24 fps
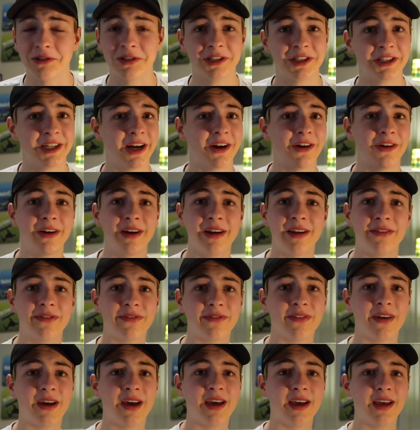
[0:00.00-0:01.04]
Share it
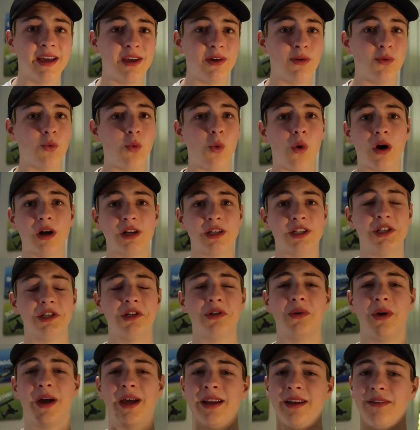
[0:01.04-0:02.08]
if you want
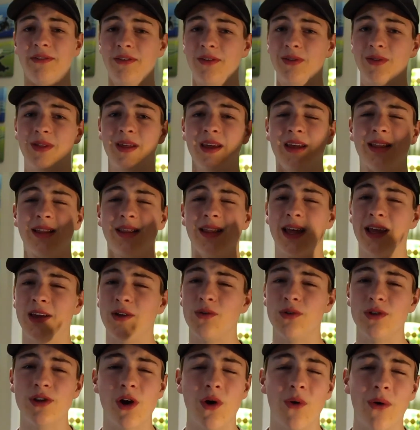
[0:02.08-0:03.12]
to, and if you think that
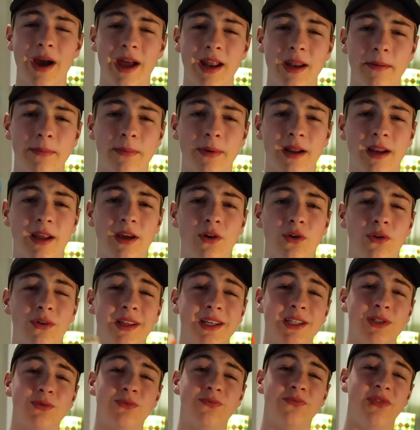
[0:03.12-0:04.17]
you know anybody who
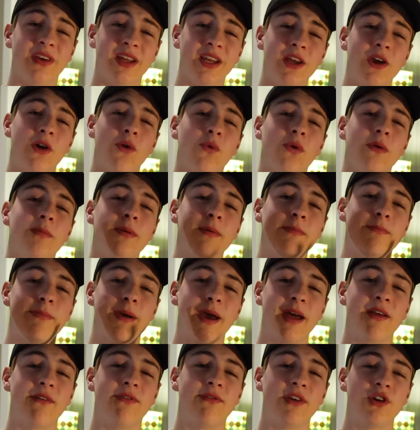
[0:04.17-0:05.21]
this video would be
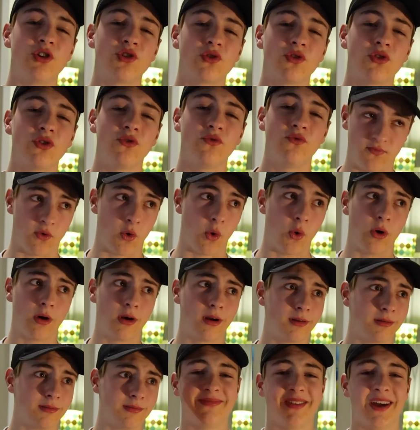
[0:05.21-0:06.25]
beneficial
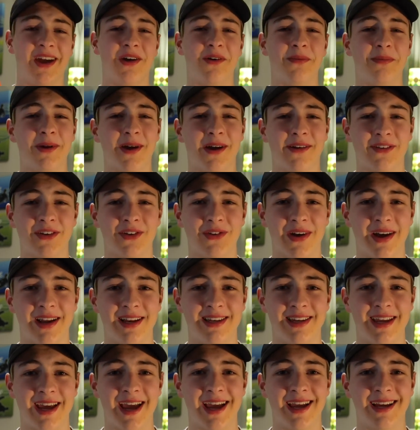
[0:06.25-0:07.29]
for. I hope you have a
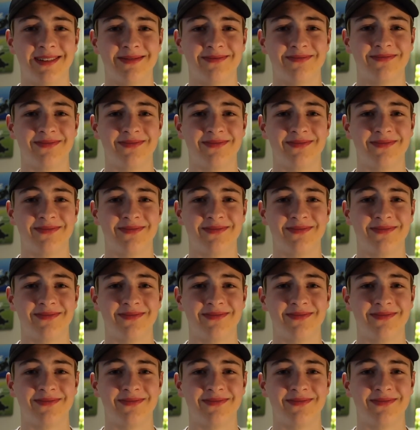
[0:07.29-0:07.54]
great day.